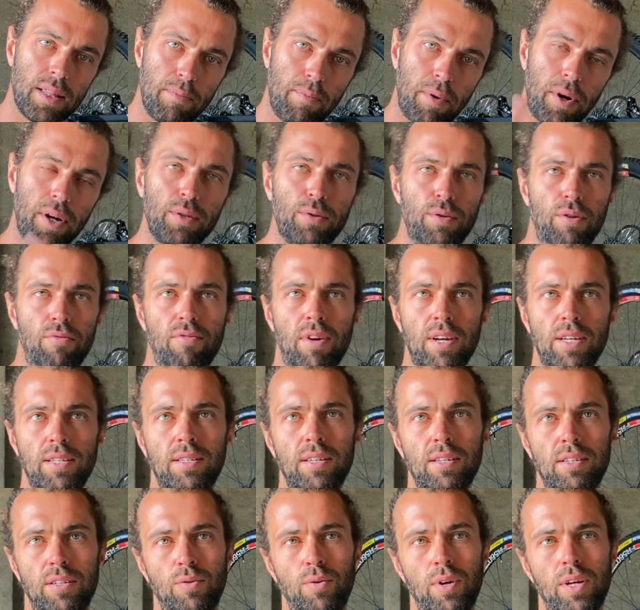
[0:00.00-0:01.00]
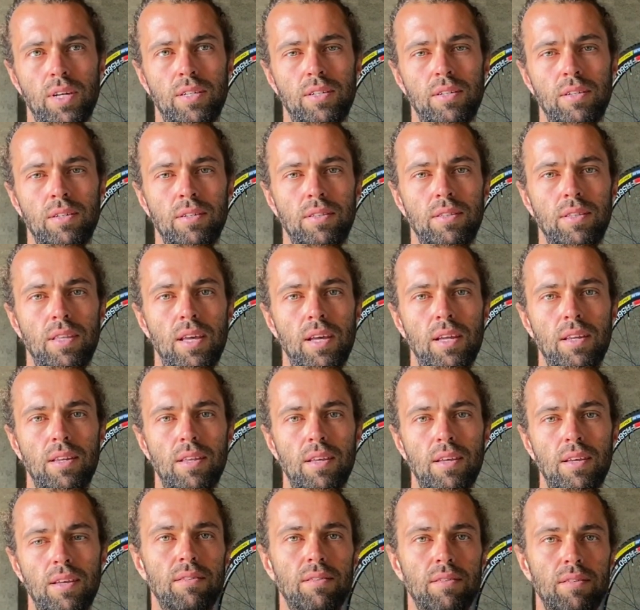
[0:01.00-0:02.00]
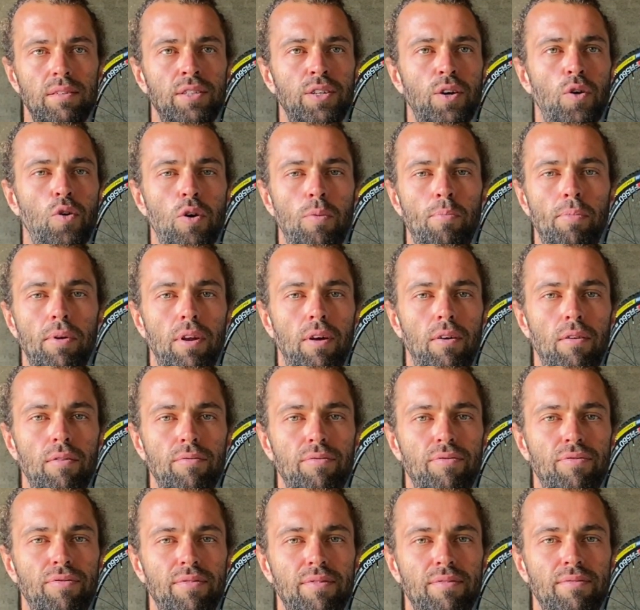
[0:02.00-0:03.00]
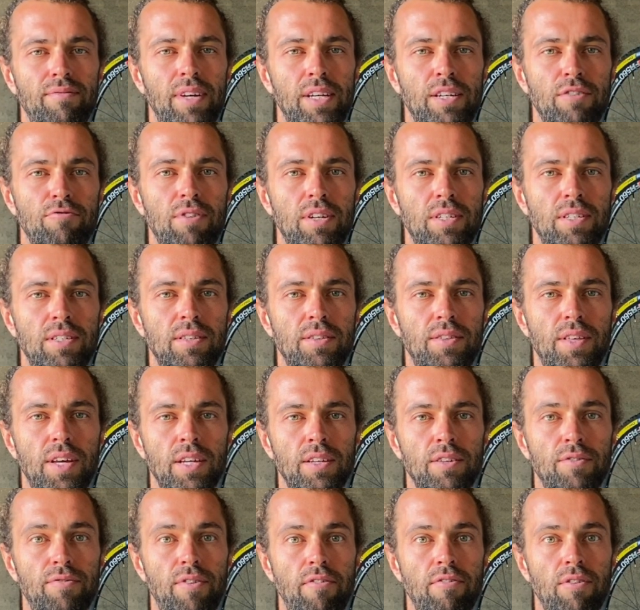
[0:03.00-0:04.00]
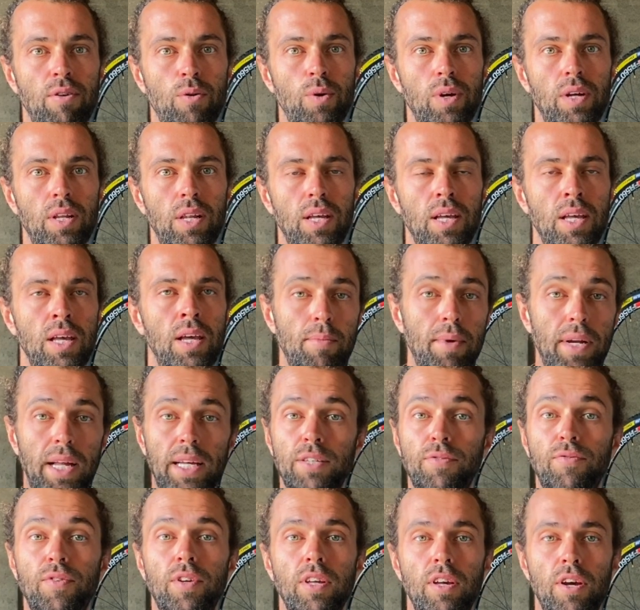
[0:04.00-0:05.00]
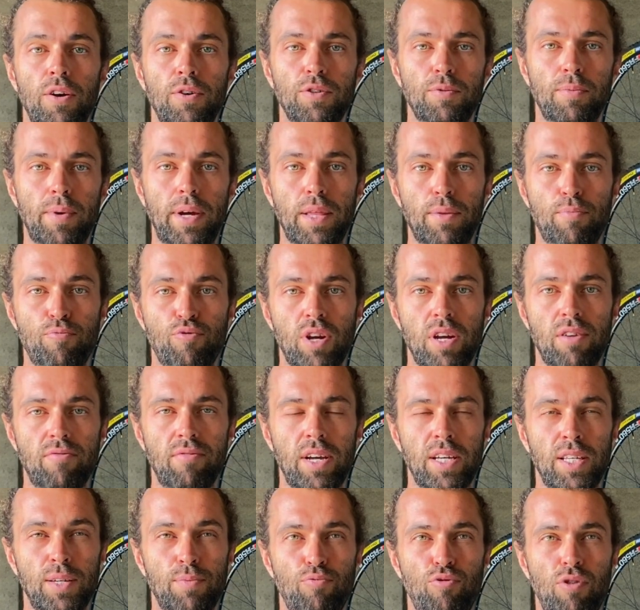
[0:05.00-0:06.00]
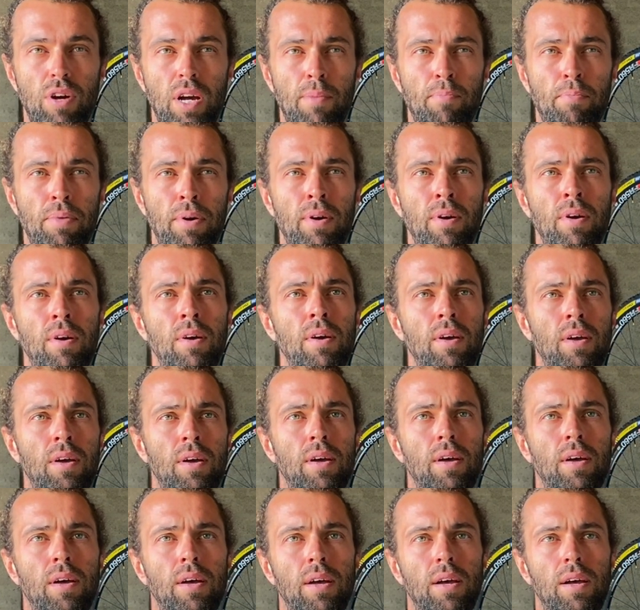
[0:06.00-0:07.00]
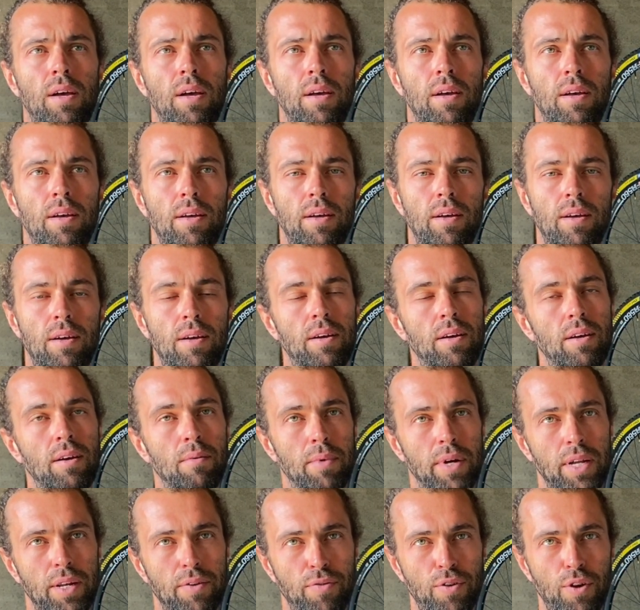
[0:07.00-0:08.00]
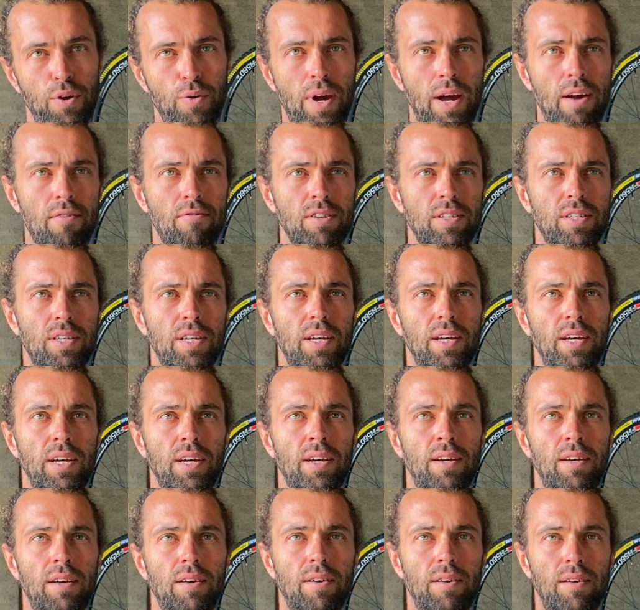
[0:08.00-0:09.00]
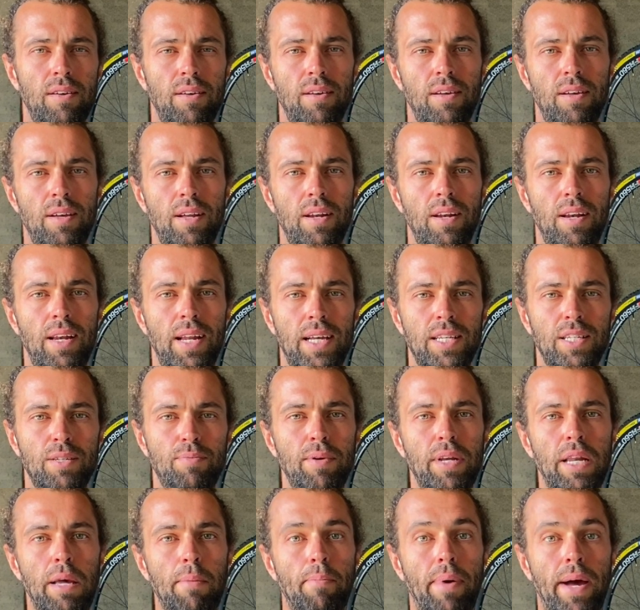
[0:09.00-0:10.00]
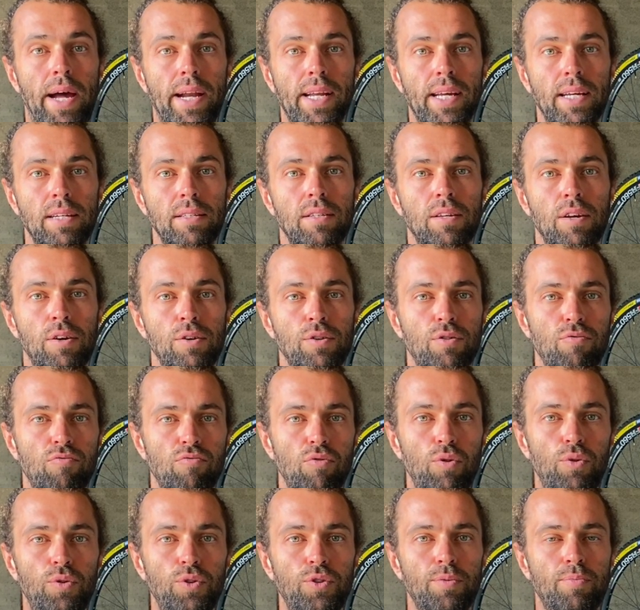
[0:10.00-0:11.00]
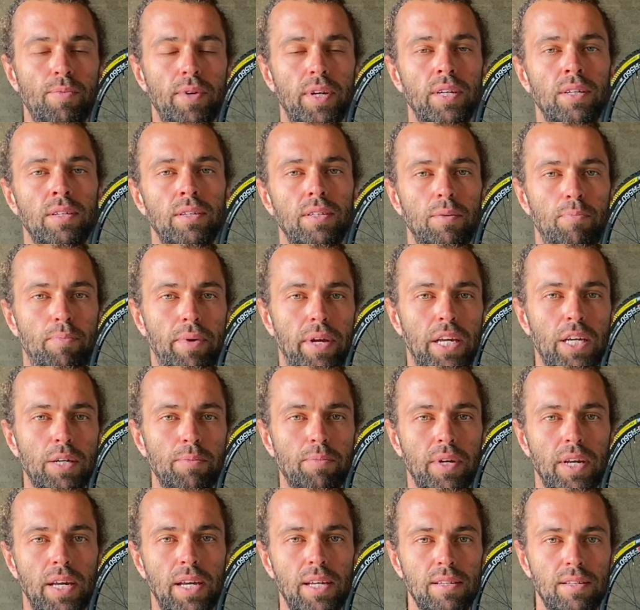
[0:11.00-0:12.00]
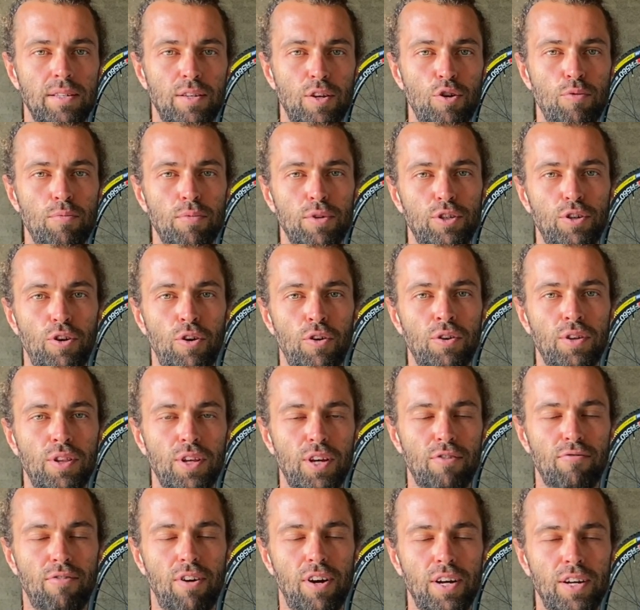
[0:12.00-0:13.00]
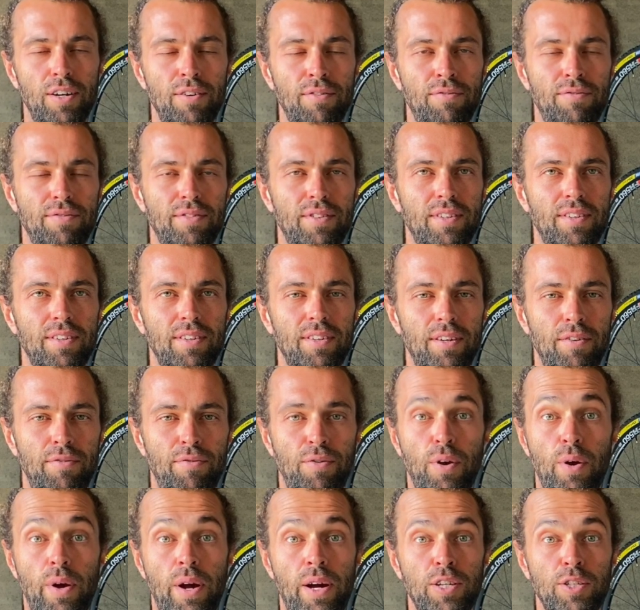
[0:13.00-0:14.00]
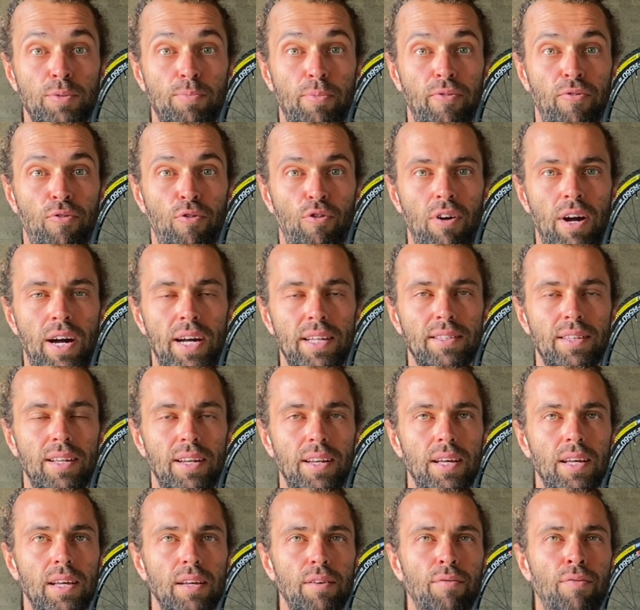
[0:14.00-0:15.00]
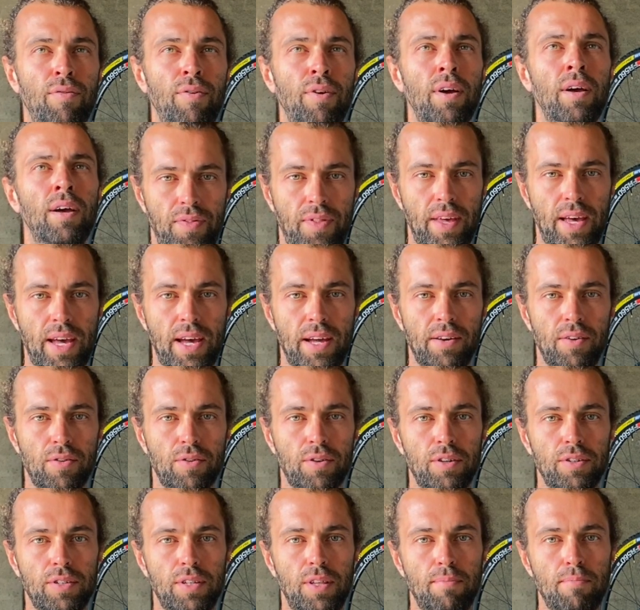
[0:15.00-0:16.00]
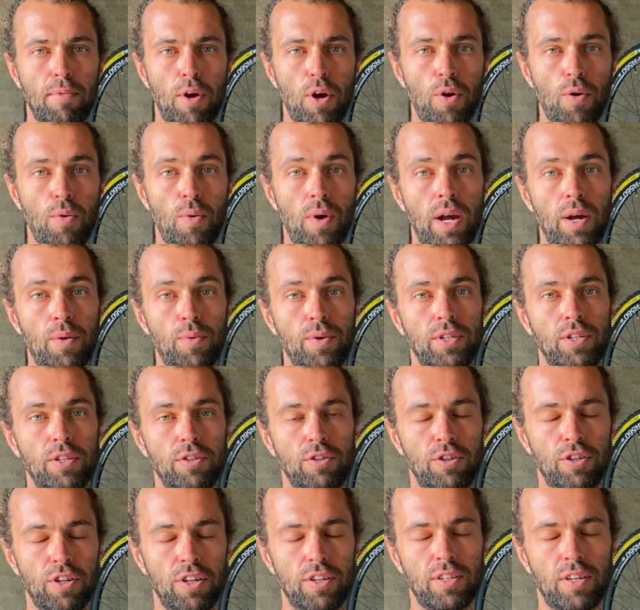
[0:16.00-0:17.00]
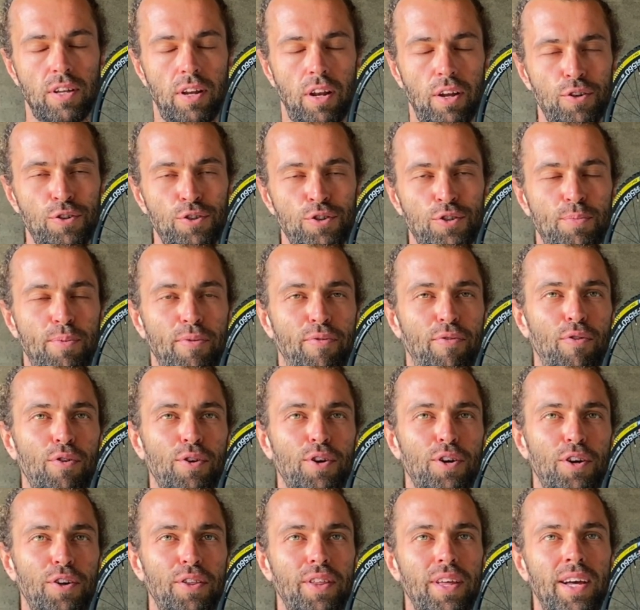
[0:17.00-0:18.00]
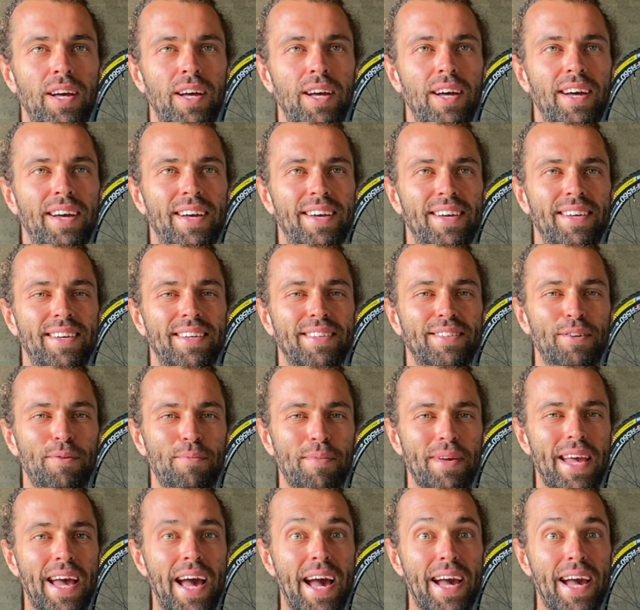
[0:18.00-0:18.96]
bike to a race situation did show up a lot of interesting things very quickly. My last video was about pre-race prep. I made a few errors here. A last minute panic to go to Rulesman to pick up a Kitsuma shock that arrived a few hours before I had to leave. Then I got to the motorway, which had just closed before I got there. It took me